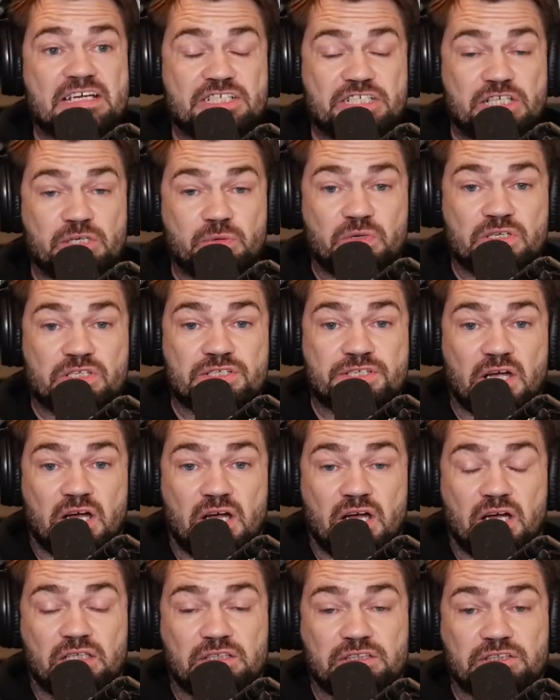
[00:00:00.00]
she was
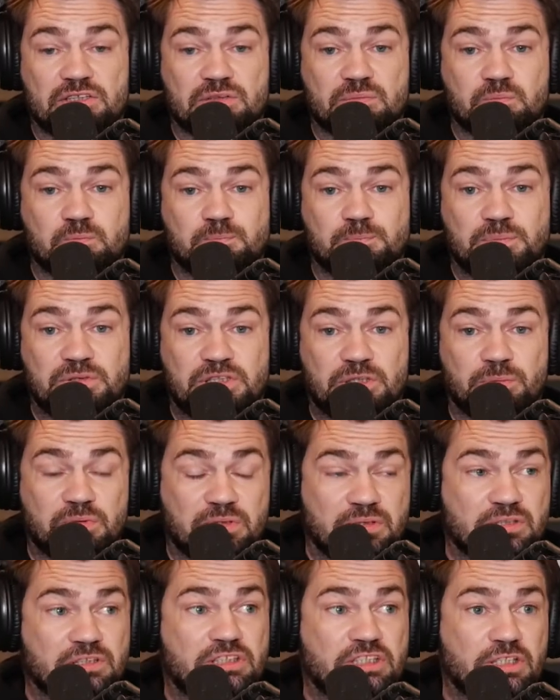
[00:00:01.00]

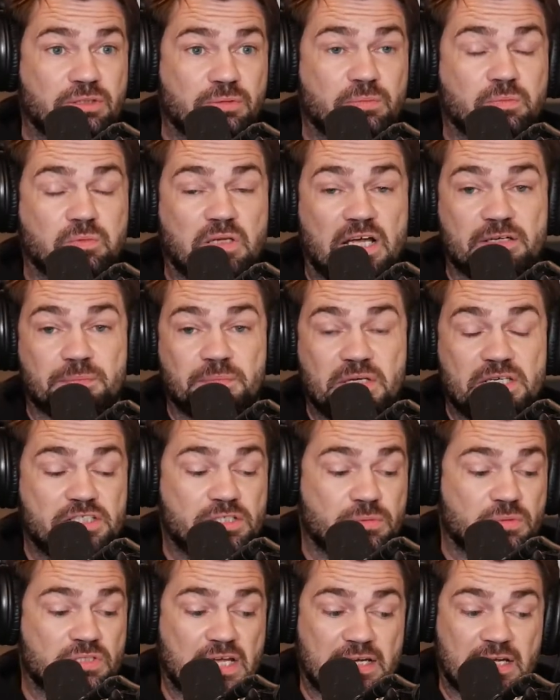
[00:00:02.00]
she like me.
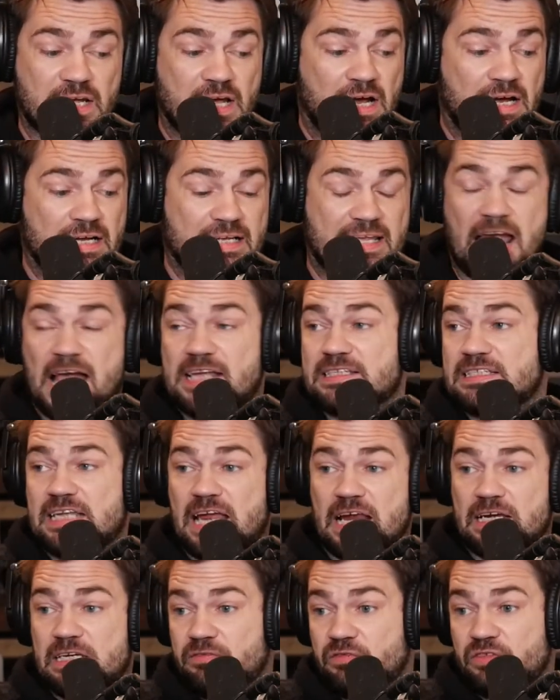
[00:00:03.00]
She was like,
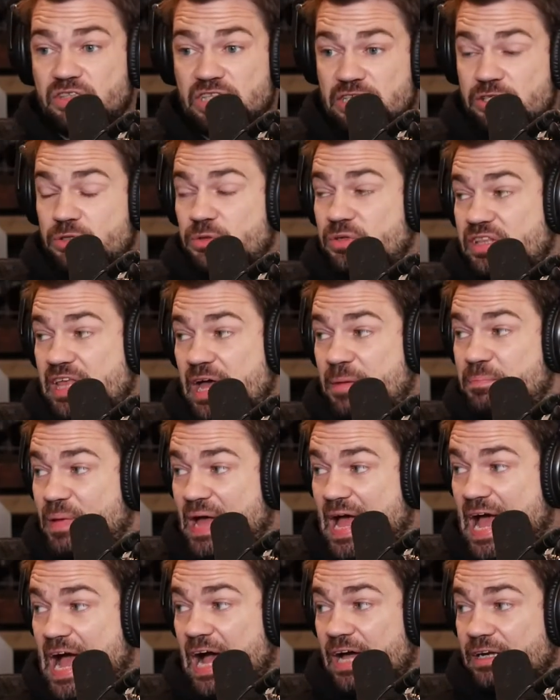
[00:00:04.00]
Cassie, I didn't even think you were that
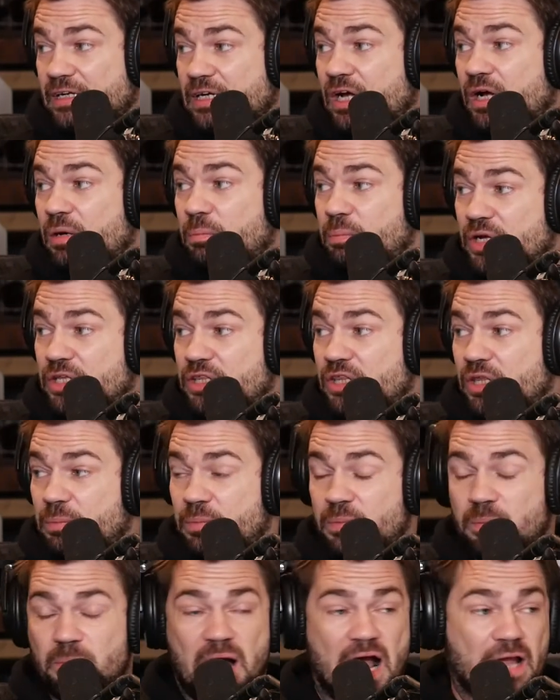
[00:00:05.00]
bad.
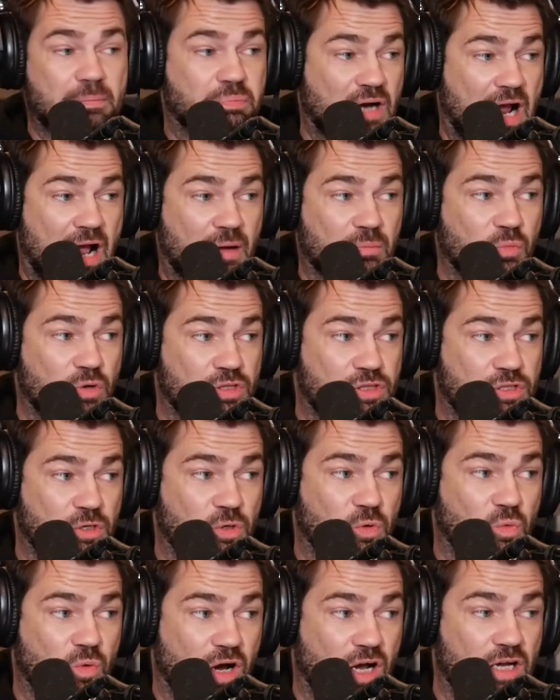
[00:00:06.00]
But my problem with
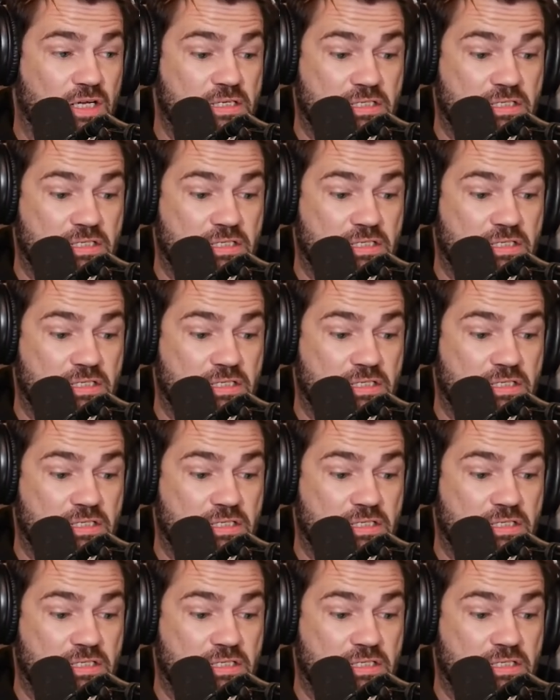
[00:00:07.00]
you was